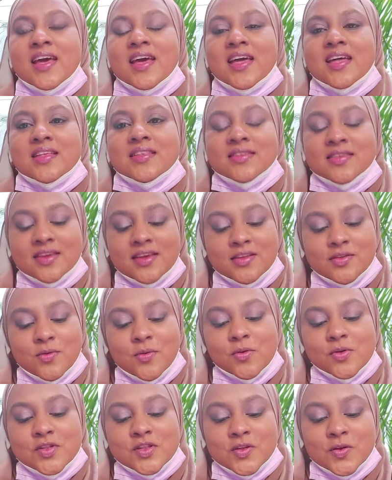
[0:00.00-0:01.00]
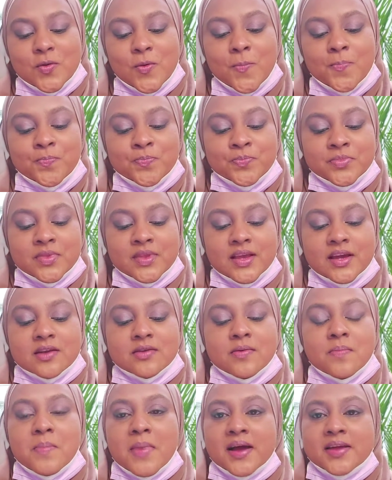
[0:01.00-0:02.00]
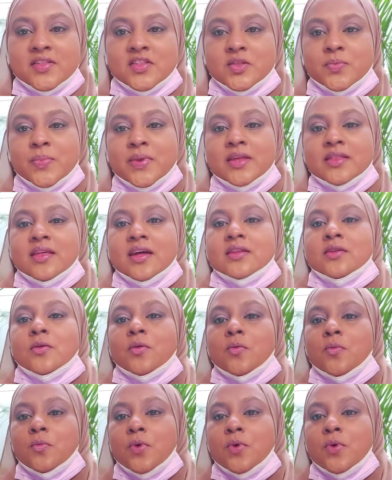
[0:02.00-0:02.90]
And it also reminds me that